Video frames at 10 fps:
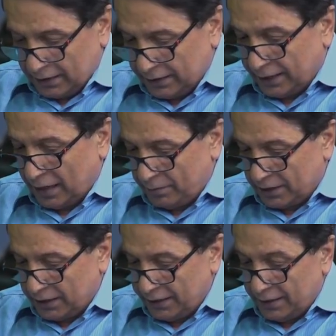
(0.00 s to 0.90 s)
and
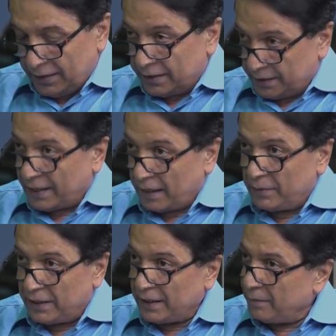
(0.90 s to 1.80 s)

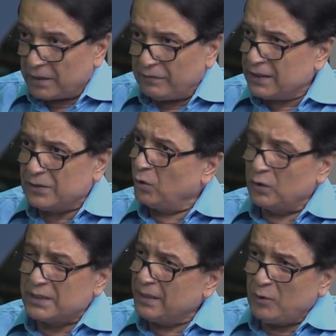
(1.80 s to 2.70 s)
deniability, but we
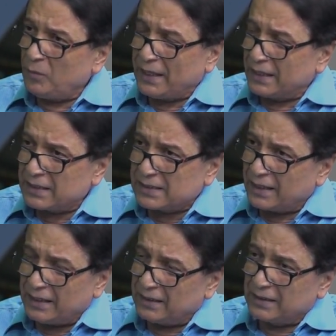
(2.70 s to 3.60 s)
don't seem to be
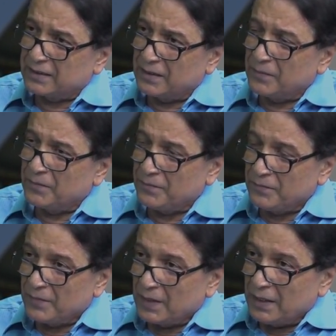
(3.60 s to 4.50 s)
understanding this.
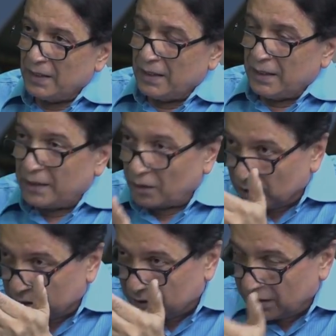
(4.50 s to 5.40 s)
Now
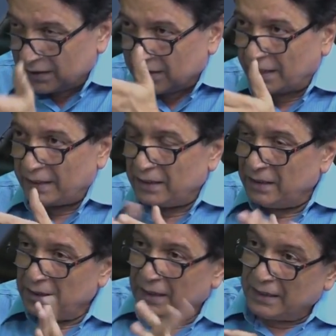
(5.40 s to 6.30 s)
the third threat
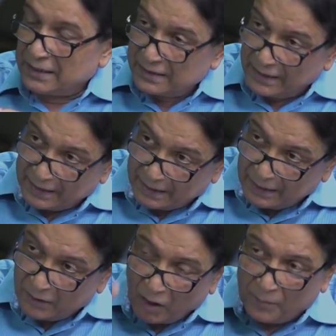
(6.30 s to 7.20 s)
is the
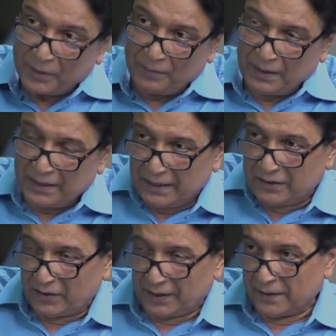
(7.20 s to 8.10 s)
interoperability
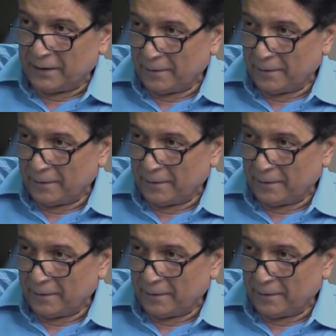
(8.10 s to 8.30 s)
threat.